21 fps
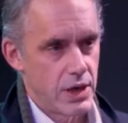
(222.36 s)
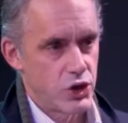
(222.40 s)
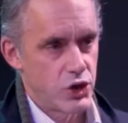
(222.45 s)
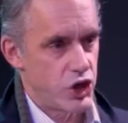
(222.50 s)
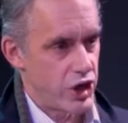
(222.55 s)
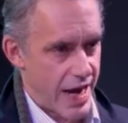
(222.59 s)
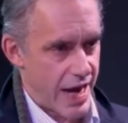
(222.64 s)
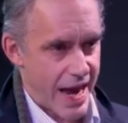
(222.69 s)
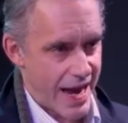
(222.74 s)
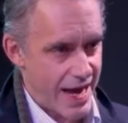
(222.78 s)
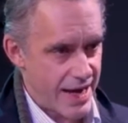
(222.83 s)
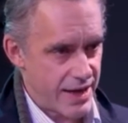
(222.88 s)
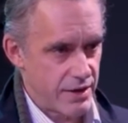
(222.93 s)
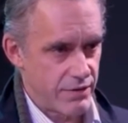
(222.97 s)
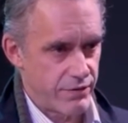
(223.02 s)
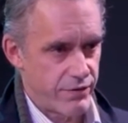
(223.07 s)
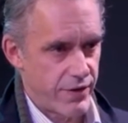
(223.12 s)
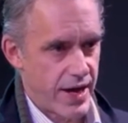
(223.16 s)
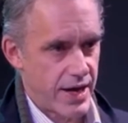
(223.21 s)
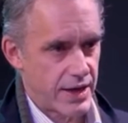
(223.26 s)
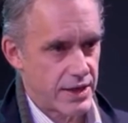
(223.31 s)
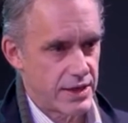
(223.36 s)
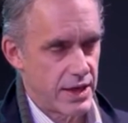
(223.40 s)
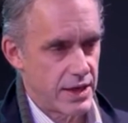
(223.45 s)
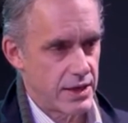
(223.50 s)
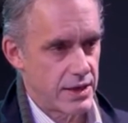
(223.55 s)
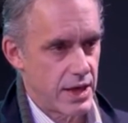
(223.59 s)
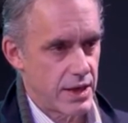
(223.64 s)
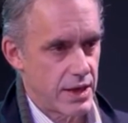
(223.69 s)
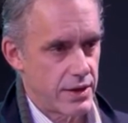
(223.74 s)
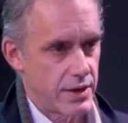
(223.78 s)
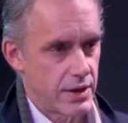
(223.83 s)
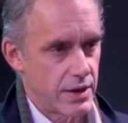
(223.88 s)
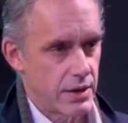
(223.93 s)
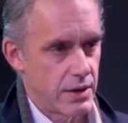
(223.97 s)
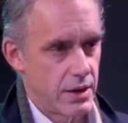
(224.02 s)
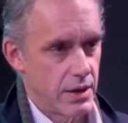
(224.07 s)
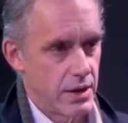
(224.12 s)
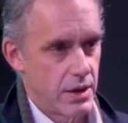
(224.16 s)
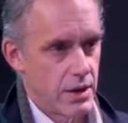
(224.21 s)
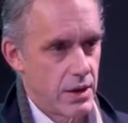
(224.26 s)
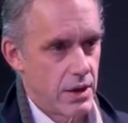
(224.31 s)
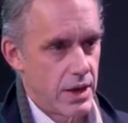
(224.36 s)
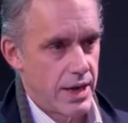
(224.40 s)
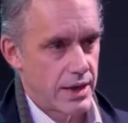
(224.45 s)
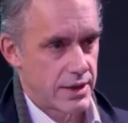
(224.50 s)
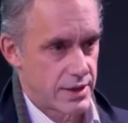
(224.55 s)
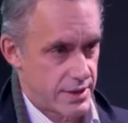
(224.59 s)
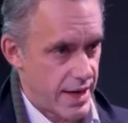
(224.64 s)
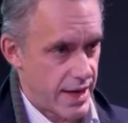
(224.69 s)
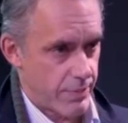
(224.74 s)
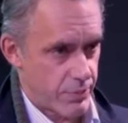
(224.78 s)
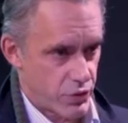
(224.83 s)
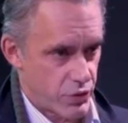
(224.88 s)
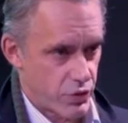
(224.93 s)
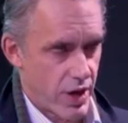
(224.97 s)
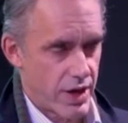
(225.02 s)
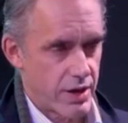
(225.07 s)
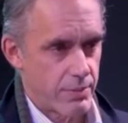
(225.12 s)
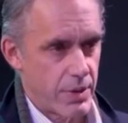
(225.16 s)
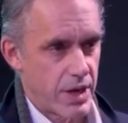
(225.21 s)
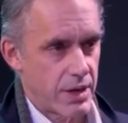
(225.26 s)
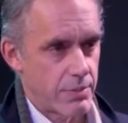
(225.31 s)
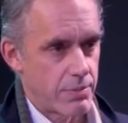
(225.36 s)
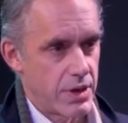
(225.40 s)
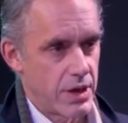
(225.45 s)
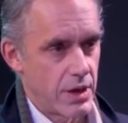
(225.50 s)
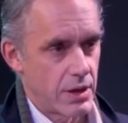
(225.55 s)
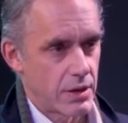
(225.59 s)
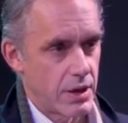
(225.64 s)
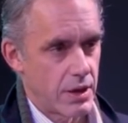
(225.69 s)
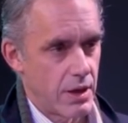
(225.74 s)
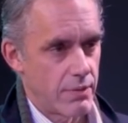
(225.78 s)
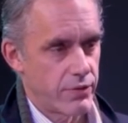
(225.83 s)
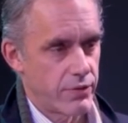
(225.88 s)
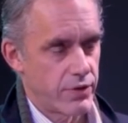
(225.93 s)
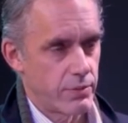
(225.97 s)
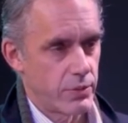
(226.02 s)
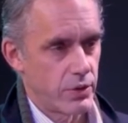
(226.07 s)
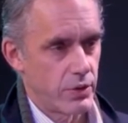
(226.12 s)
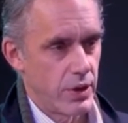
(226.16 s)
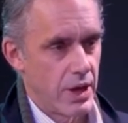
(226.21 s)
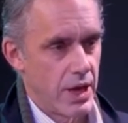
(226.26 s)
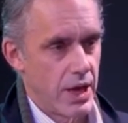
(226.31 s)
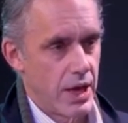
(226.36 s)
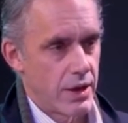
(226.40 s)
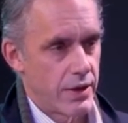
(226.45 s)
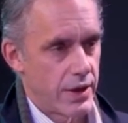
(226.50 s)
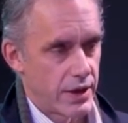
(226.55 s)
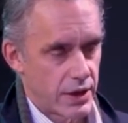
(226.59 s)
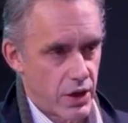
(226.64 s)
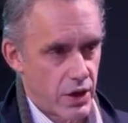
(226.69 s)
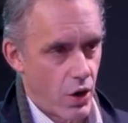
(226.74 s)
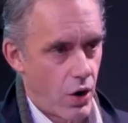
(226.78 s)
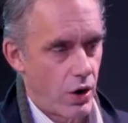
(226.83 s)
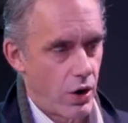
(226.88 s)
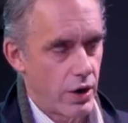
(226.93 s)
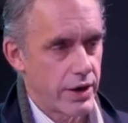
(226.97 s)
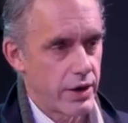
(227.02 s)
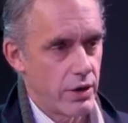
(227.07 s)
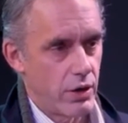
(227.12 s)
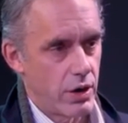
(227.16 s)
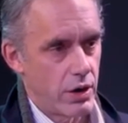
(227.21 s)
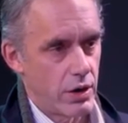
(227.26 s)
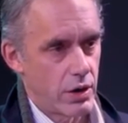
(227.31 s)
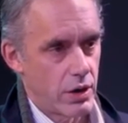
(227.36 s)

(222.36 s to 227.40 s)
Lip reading: She had in fact done nothing except try to make me uncomfortable, that calling